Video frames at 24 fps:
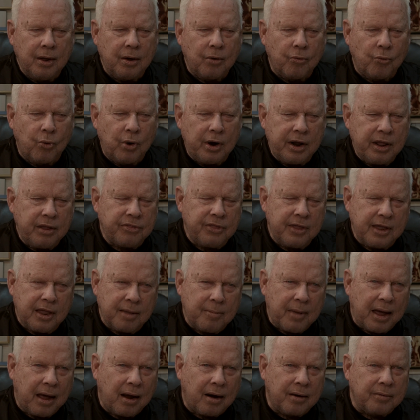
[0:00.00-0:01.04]
What do you think
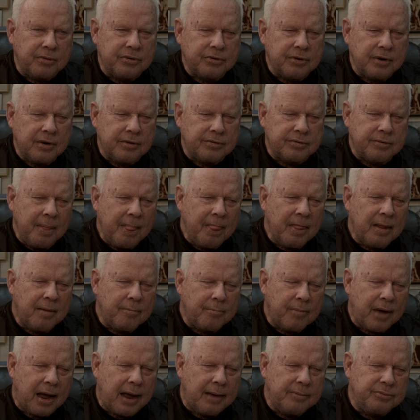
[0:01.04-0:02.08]
about him?
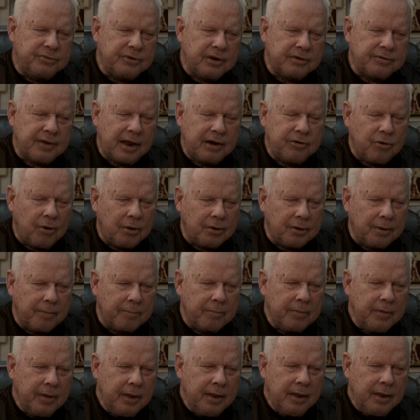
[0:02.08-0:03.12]
Bob says, I told
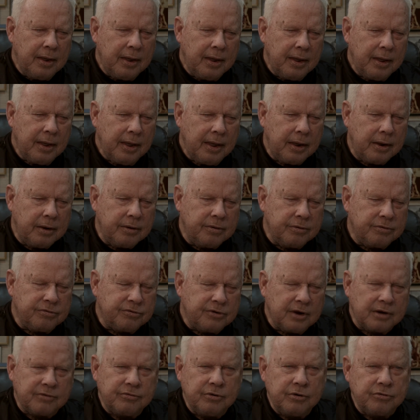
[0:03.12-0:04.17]
him he
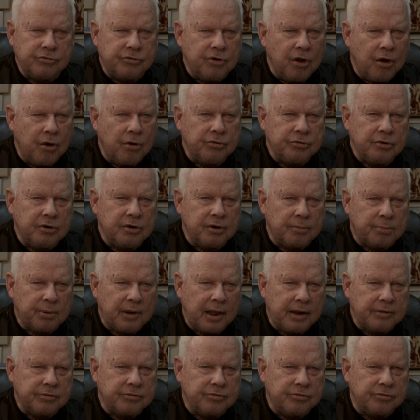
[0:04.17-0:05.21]
sticks his nose into
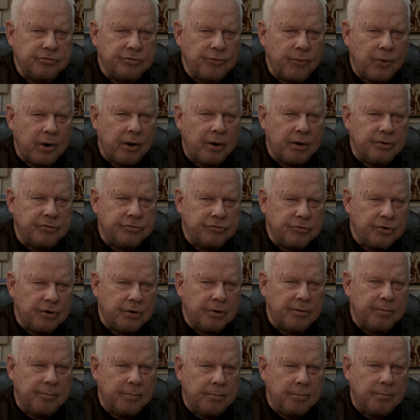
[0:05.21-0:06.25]
places where it
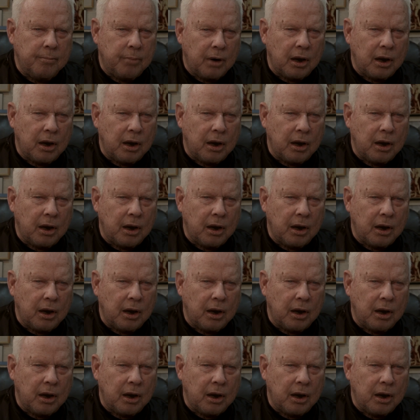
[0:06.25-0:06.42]
shouldn't